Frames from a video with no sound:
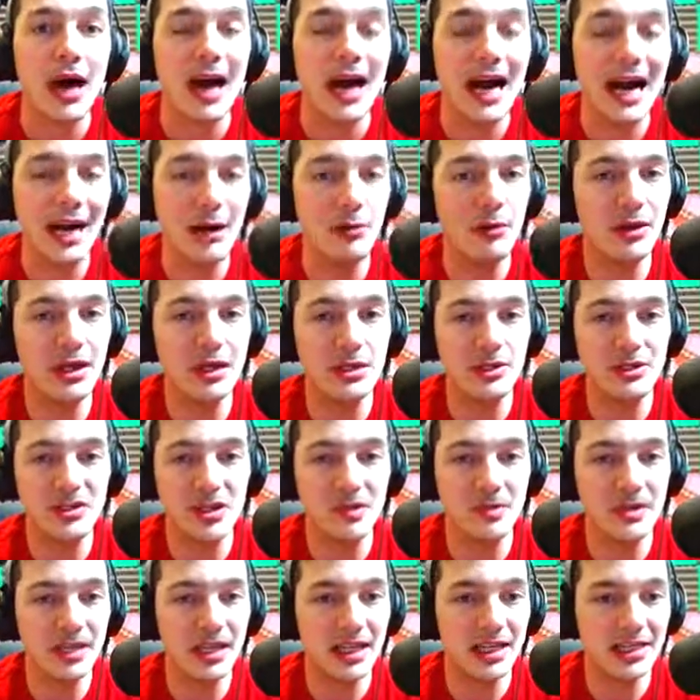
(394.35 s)
I want to do
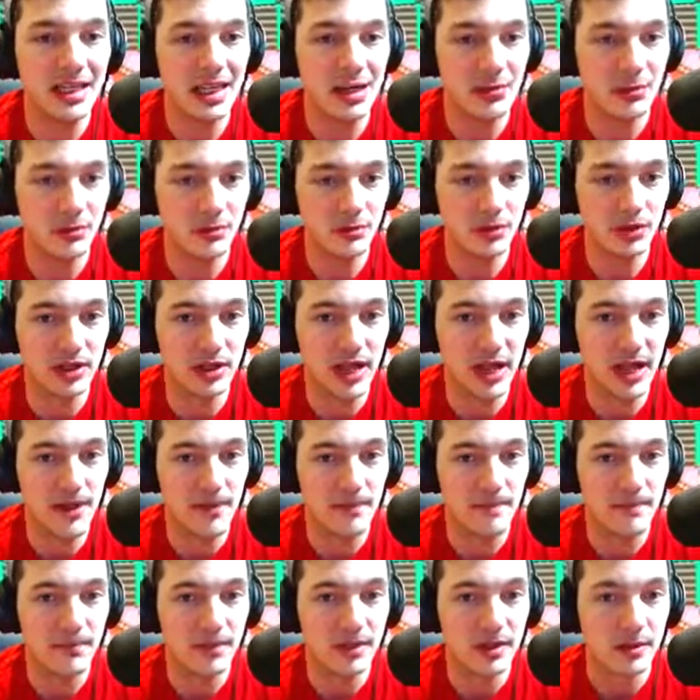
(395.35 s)
something like that with Royale.
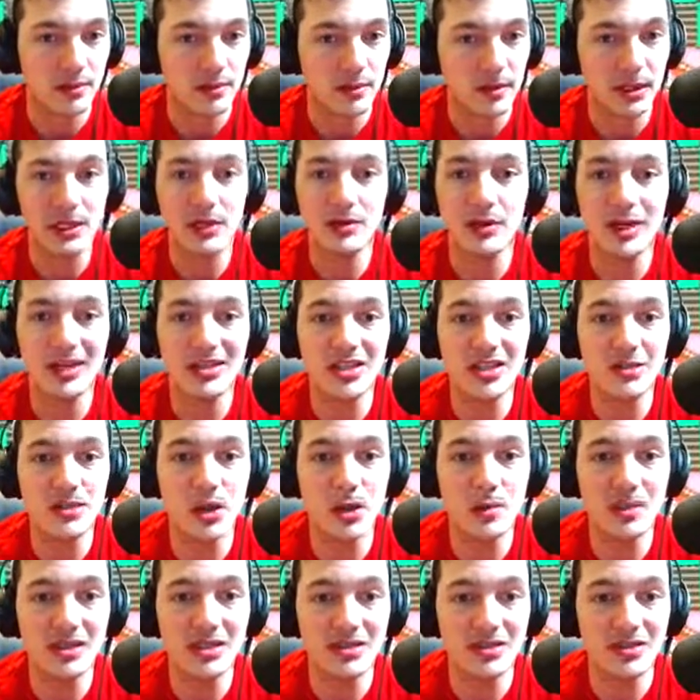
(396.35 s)
Bring crazy
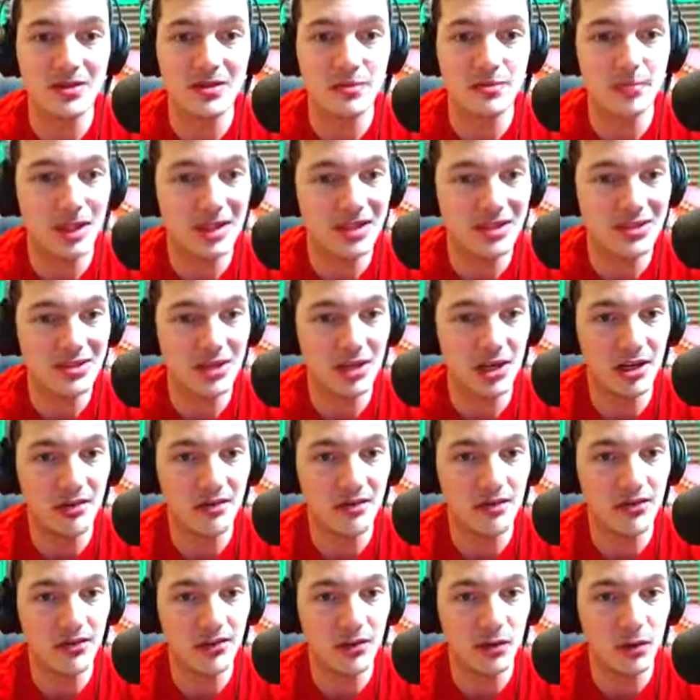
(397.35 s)
moments, best
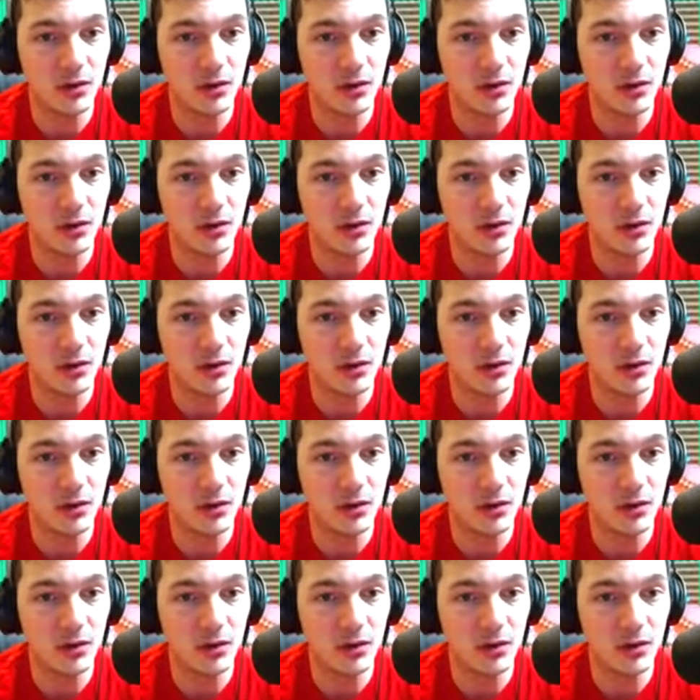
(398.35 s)
ofs,